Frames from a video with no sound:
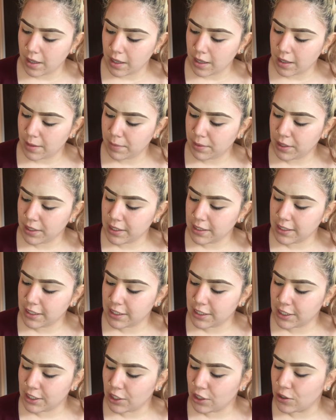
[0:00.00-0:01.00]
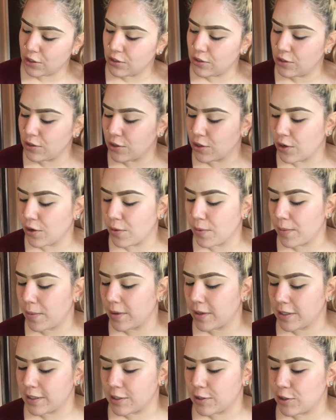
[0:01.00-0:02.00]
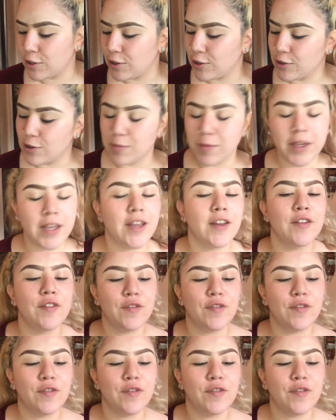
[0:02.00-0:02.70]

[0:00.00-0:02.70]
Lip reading: Please excuse me